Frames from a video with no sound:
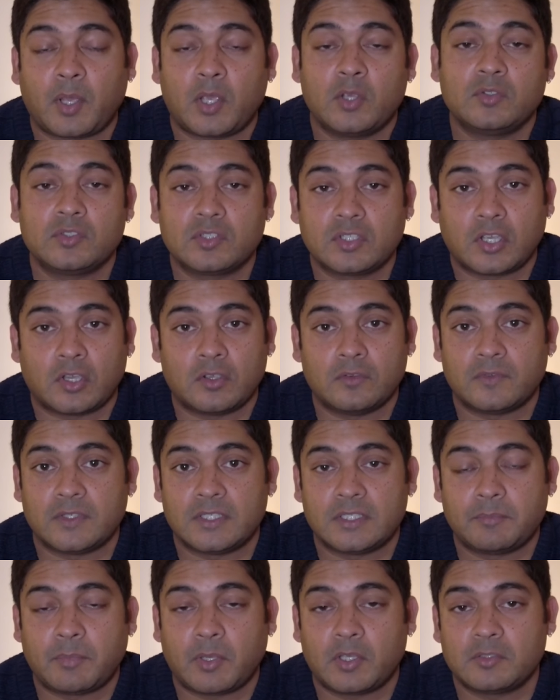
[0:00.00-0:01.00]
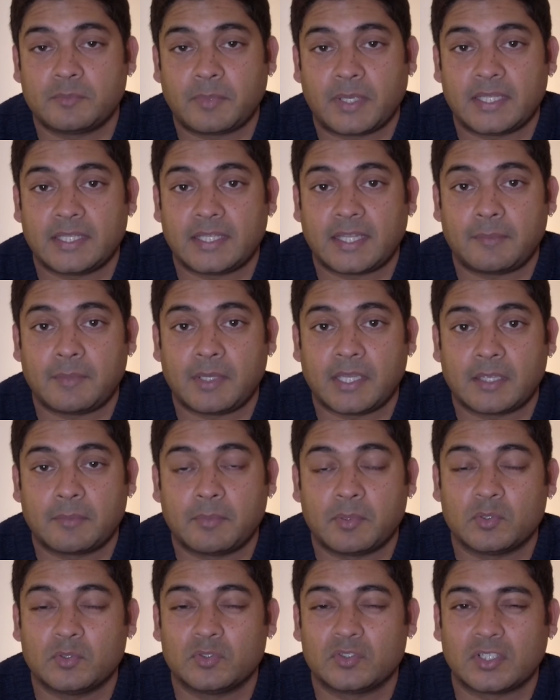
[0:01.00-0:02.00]
post-COVID,
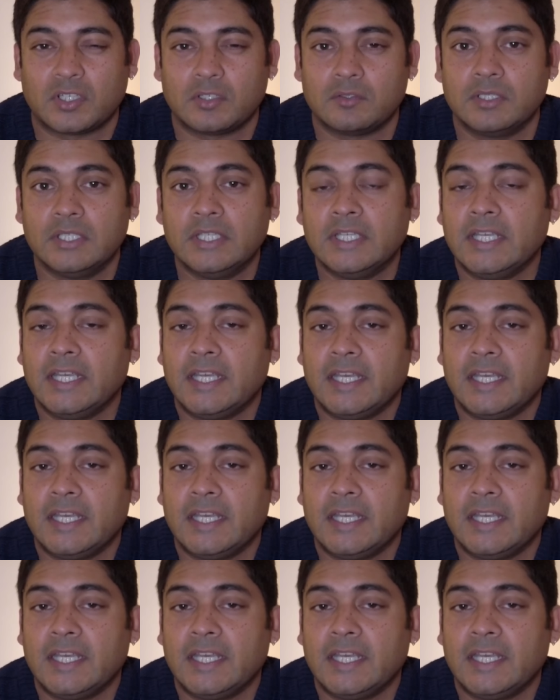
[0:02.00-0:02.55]
post-pandemic, but also